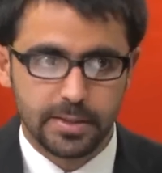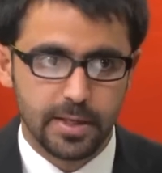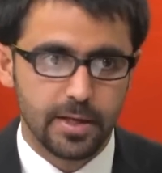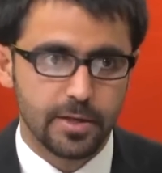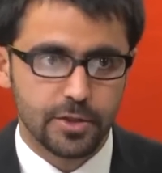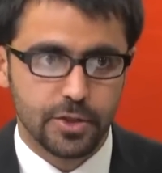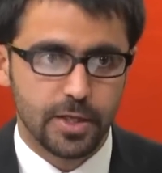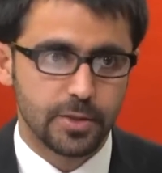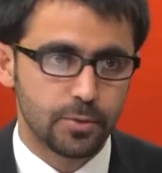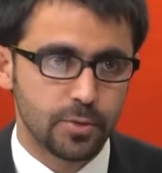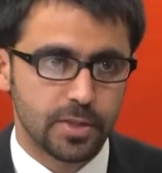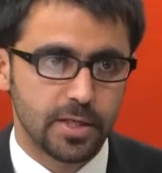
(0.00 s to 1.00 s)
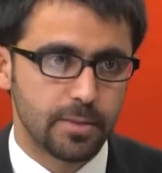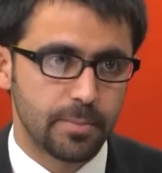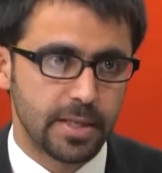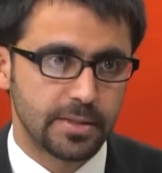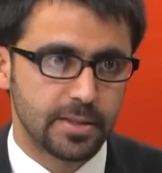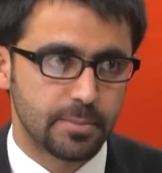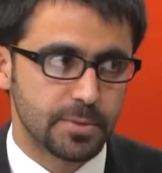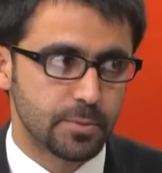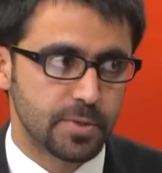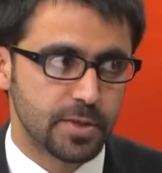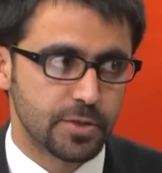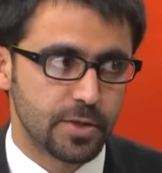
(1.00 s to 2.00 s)
KRG and Turkey in bad terms
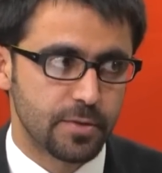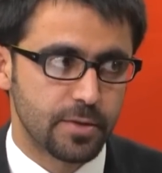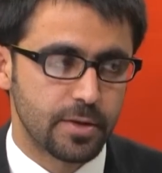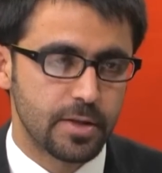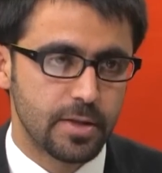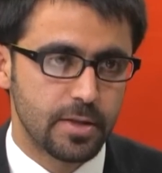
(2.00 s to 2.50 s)
with each other.